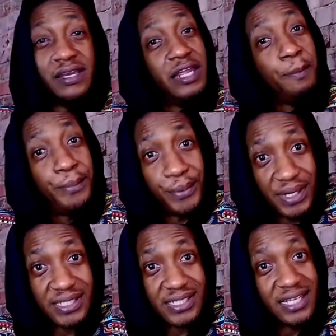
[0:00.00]

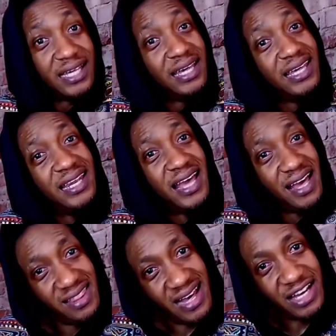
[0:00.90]
depressing in
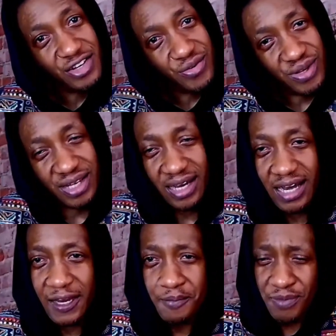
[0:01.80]
that regard.